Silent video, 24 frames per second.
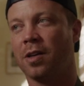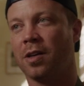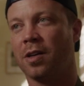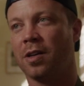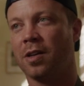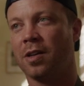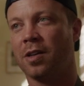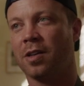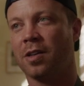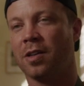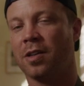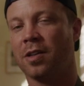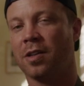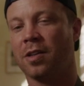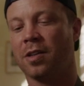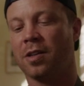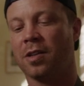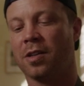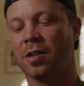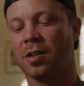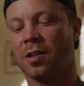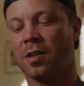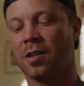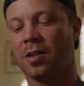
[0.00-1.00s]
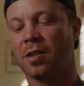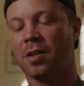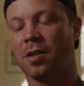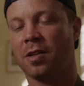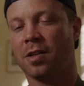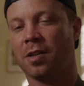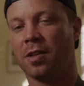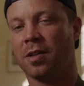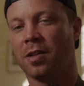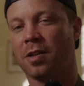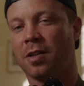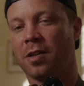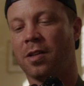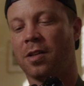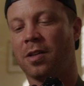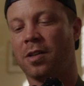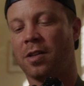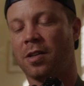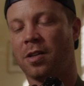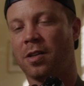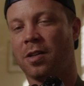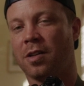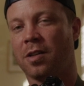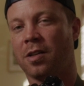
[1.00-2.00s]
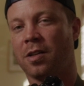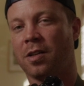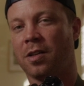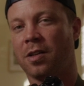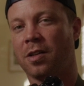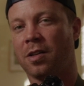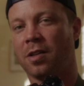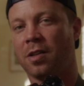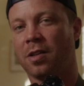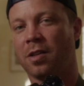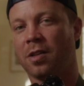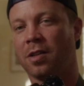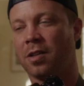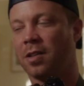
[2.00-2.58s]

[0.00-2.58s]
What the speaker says: No one is speaking in this clip.